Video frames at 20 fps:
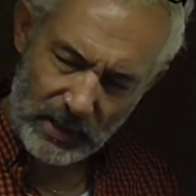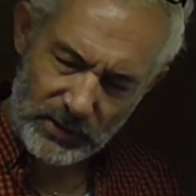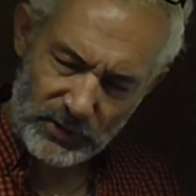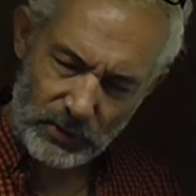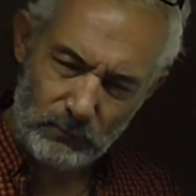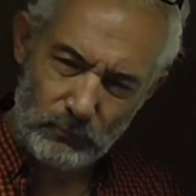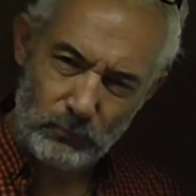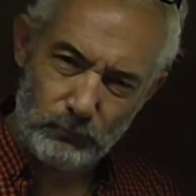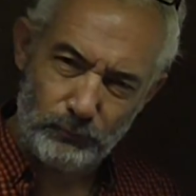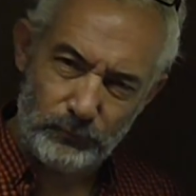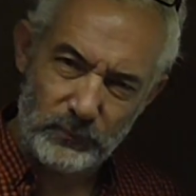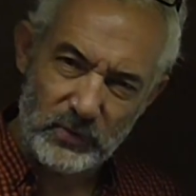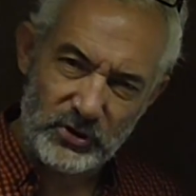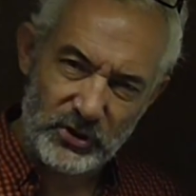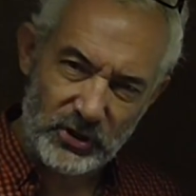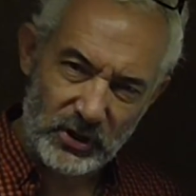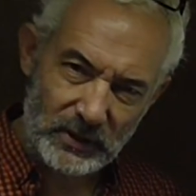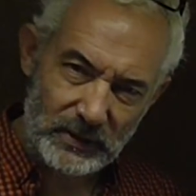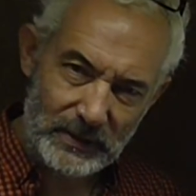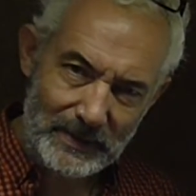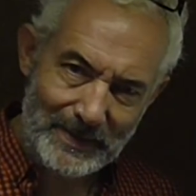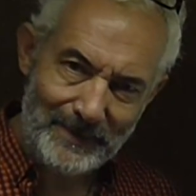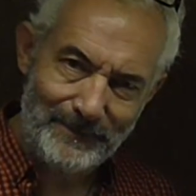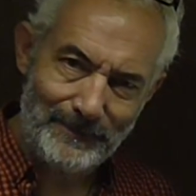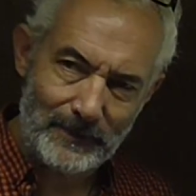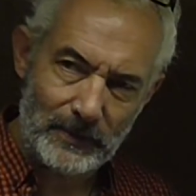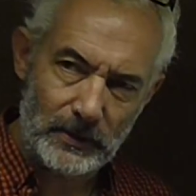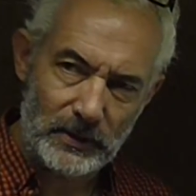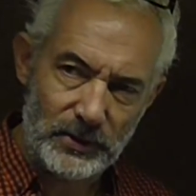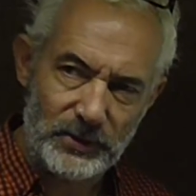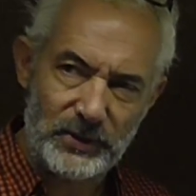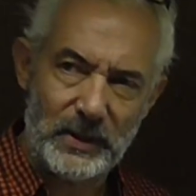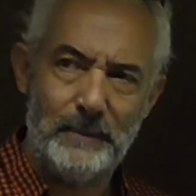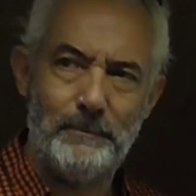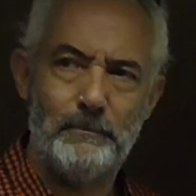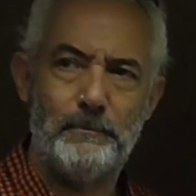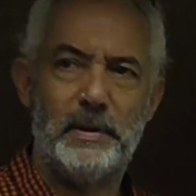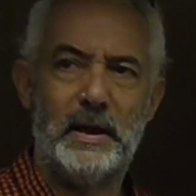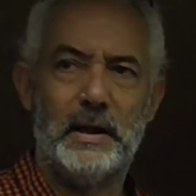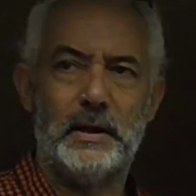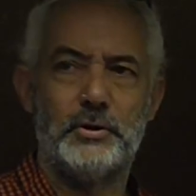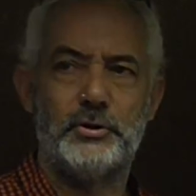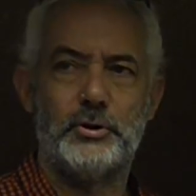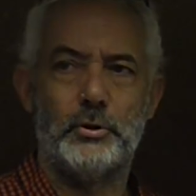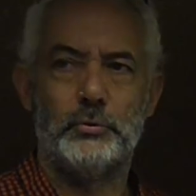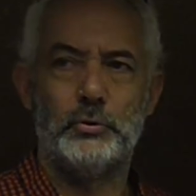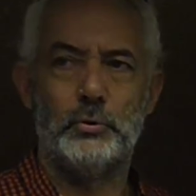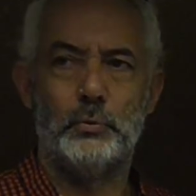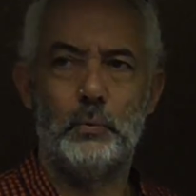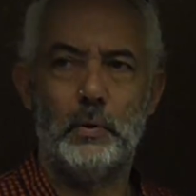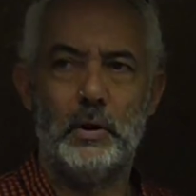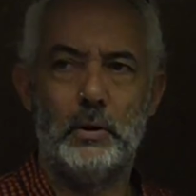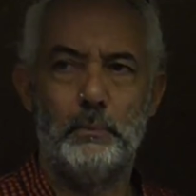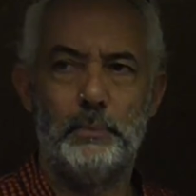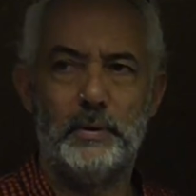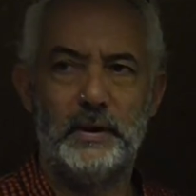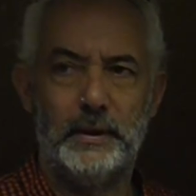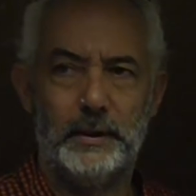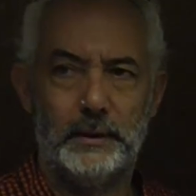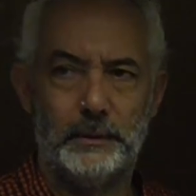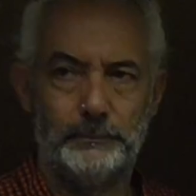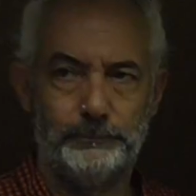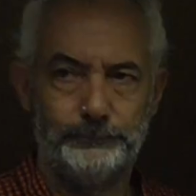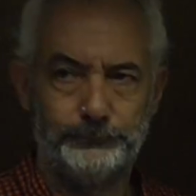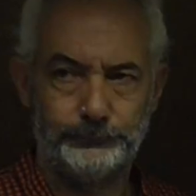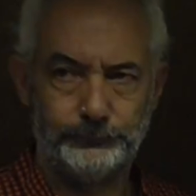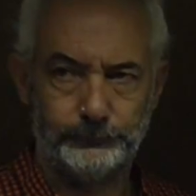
has a significant impact on your well-being.